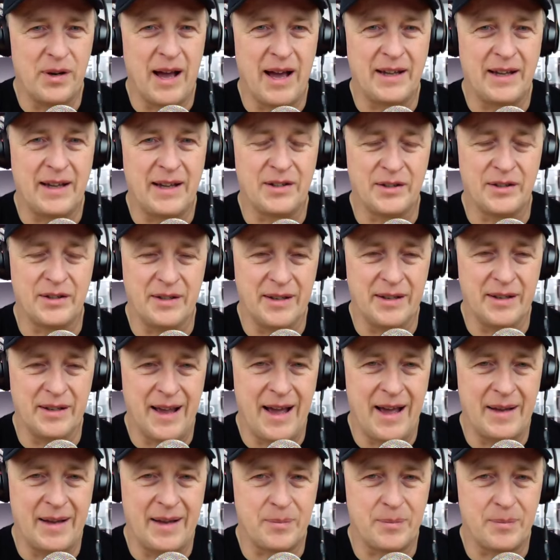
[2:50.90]
could
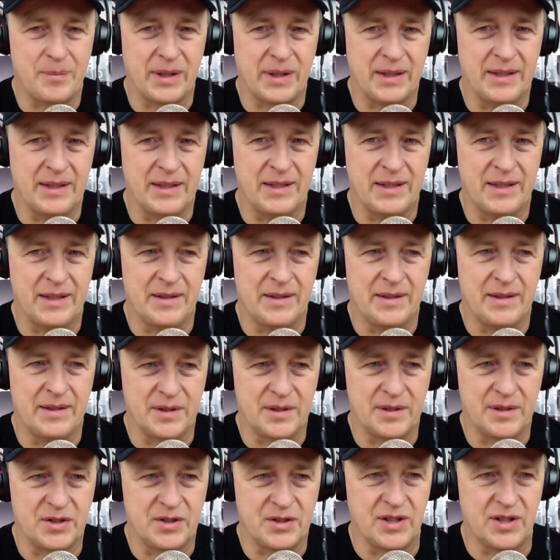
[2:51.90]
not believe the
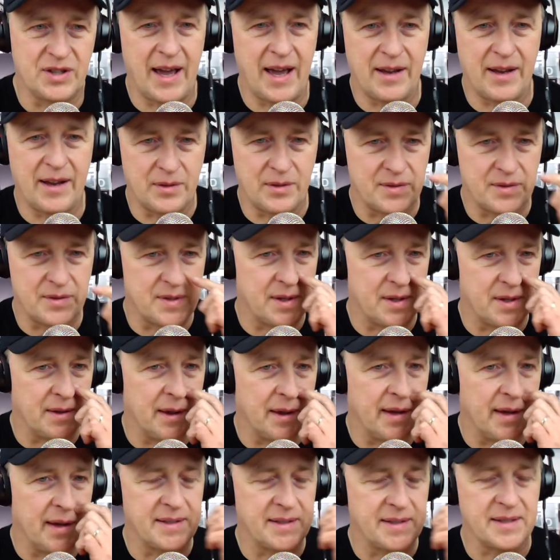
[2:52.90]
shadows and
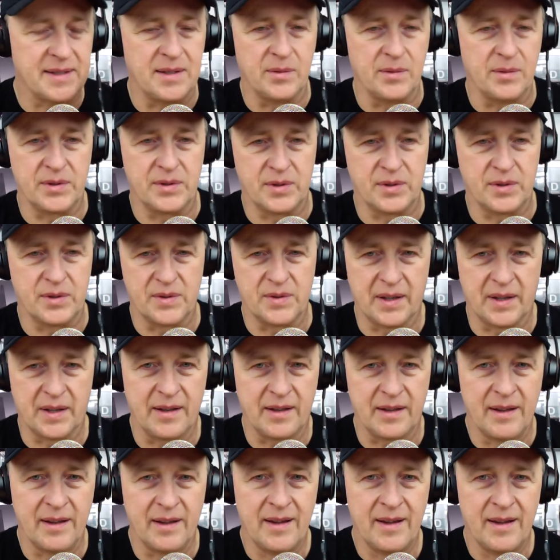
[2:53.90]
lights he was using.
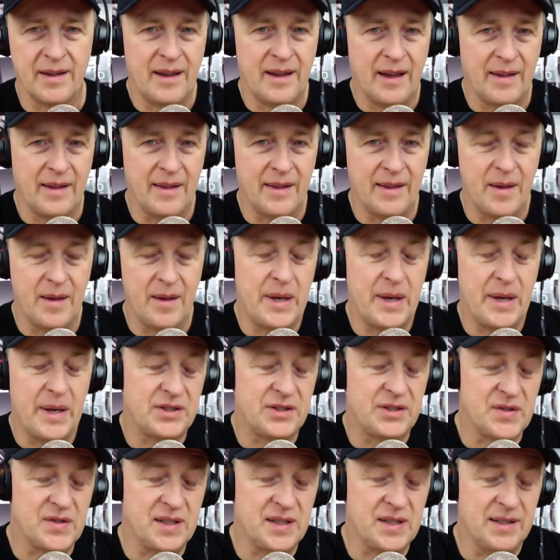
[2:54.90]
And that makes
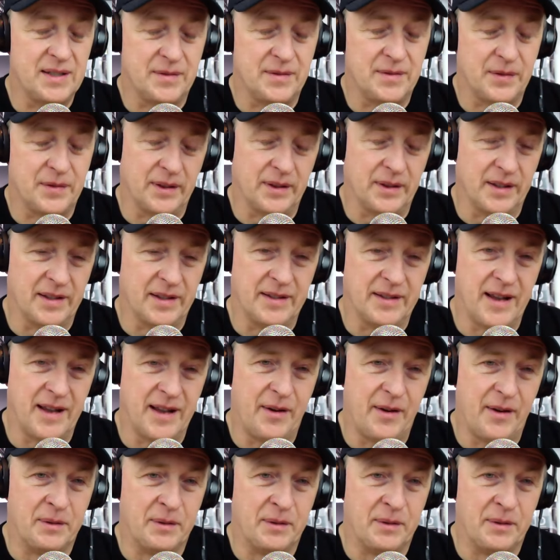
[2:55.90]
you see differently now.